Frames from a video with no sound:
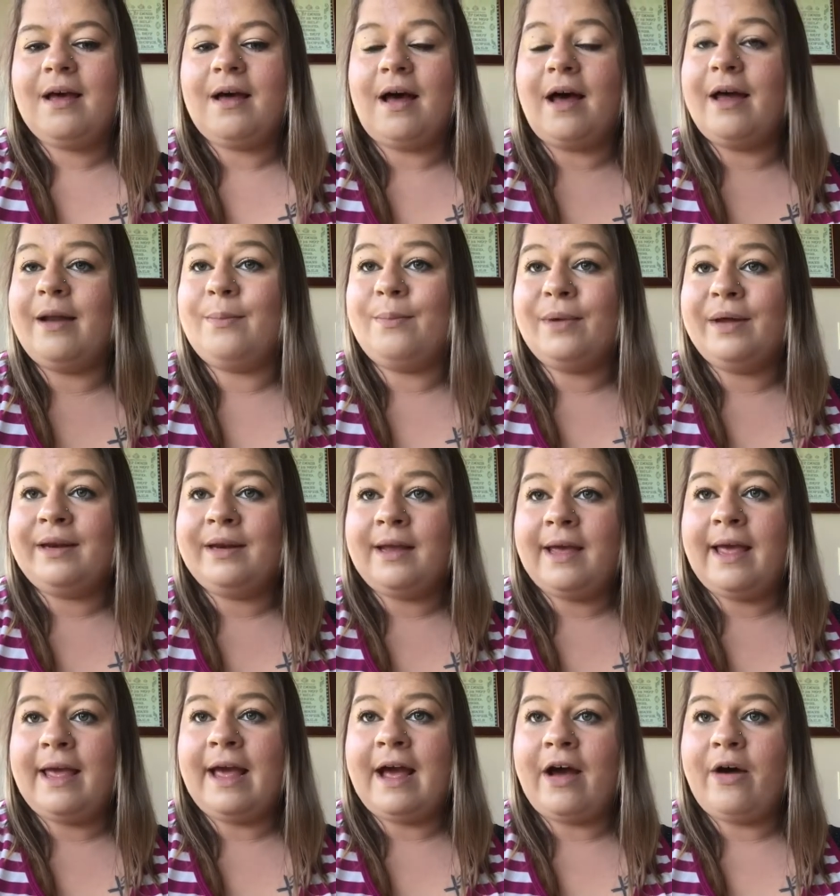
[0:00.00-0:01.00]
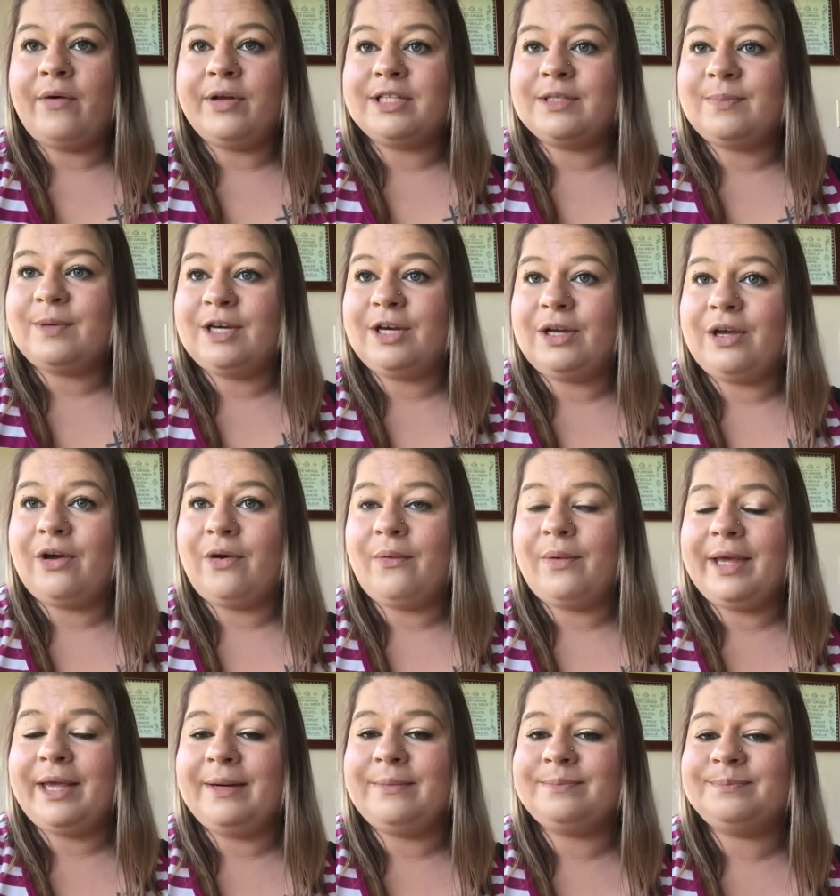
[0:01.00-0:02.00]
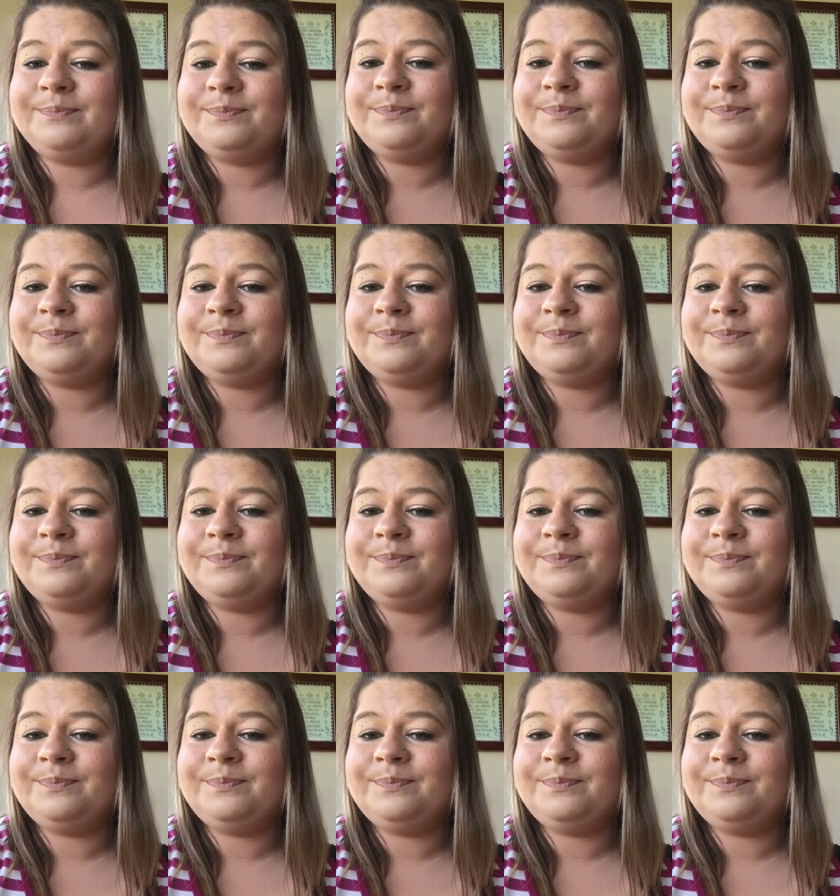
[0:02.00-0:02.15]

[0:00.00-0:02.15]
on Monday how it's been going